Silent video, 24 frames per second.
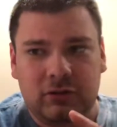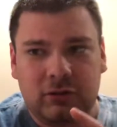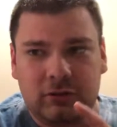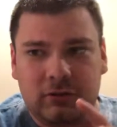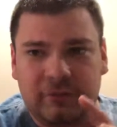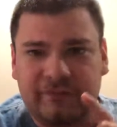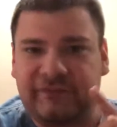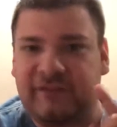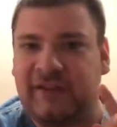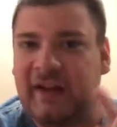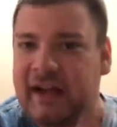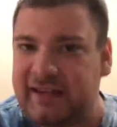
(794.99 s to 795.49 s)

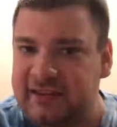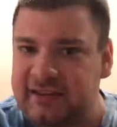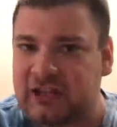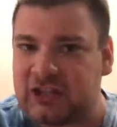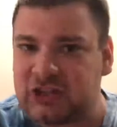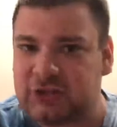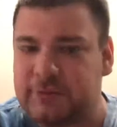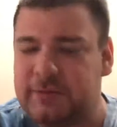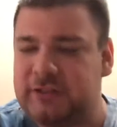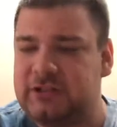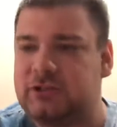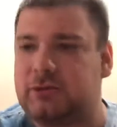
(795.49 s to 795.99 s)
Flying
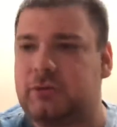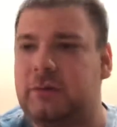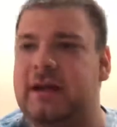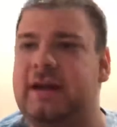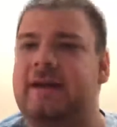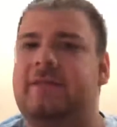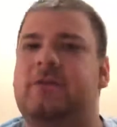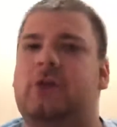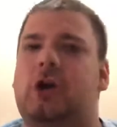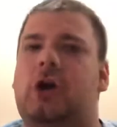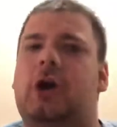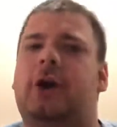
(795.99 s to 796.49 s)
Dutchman's
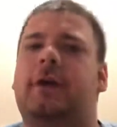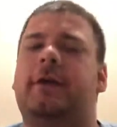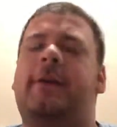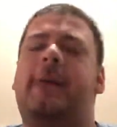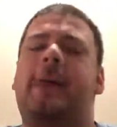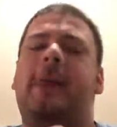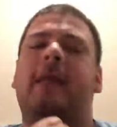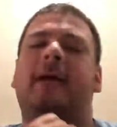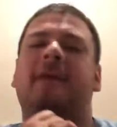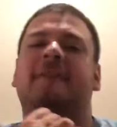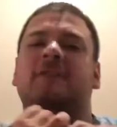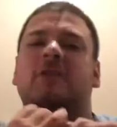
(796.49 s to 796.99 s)
Graveyard,
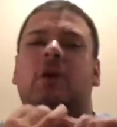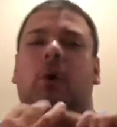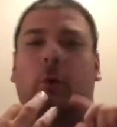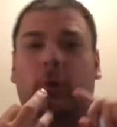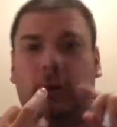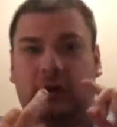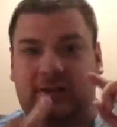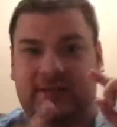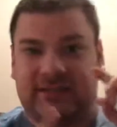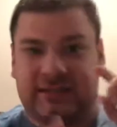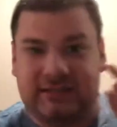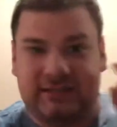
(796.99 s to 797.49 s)

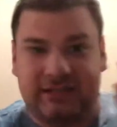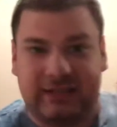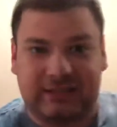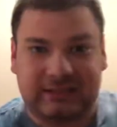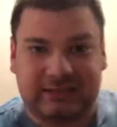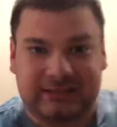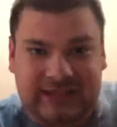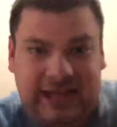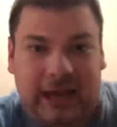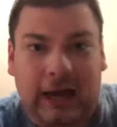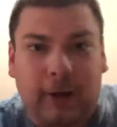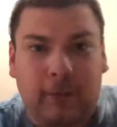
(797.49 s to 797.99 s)
or the
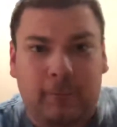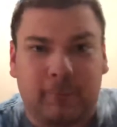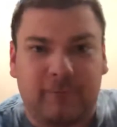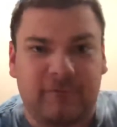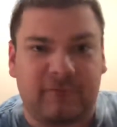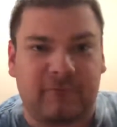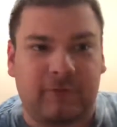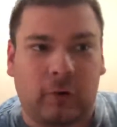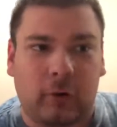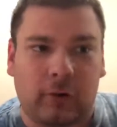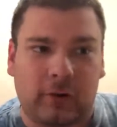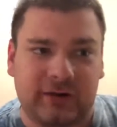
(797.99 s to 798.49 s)
Kelp
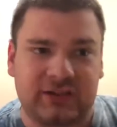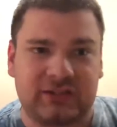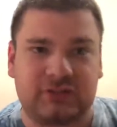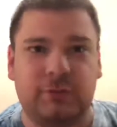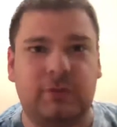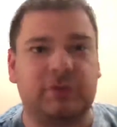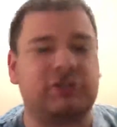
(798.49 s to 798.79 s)
Forest,